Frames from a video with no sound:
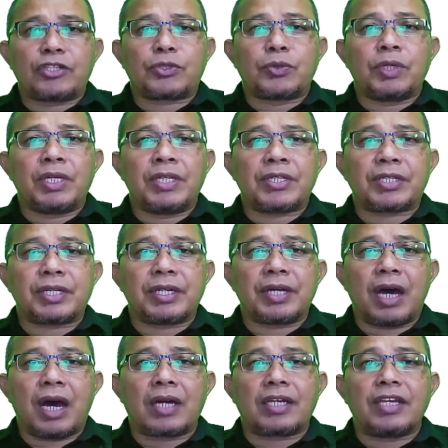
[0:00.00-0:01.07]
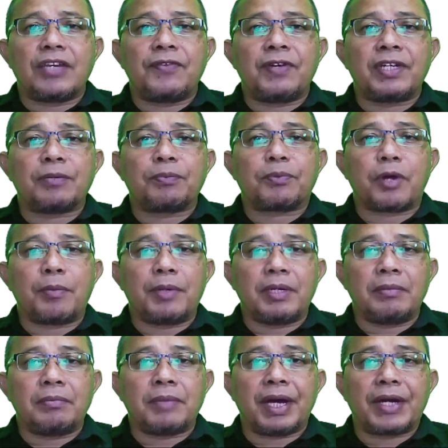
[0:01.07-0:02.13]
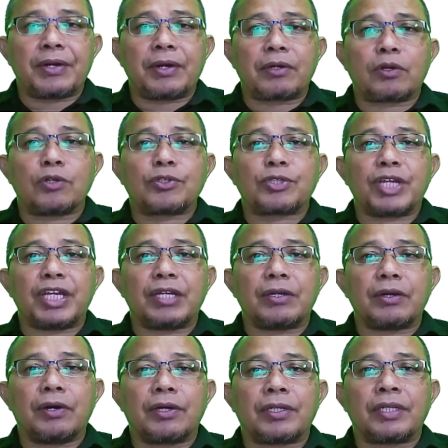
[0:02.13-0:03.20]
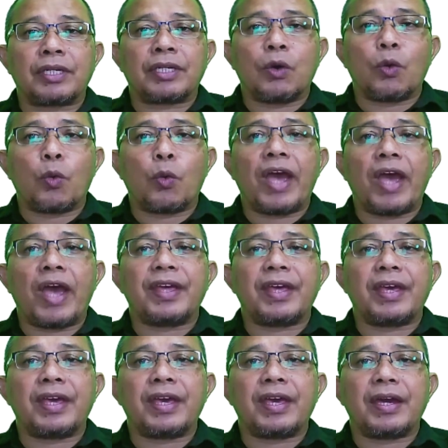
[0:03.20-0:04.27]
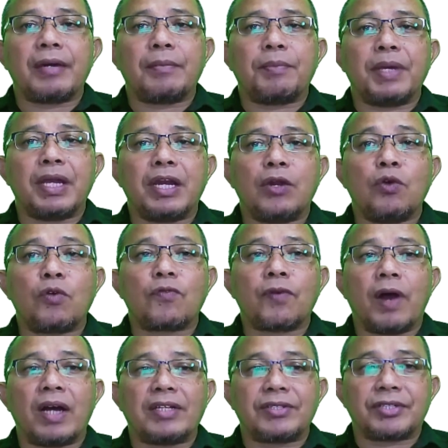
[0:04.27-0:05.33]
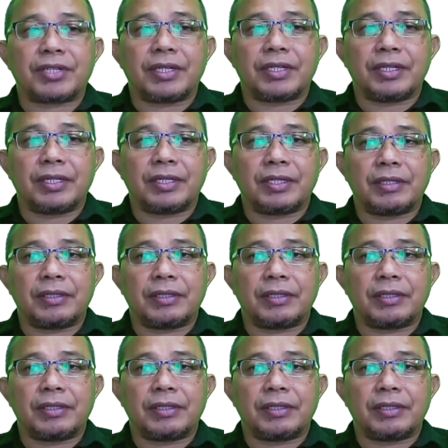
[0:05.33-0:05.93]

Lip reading: Students are given a problem but not constrained on where they may look for answer.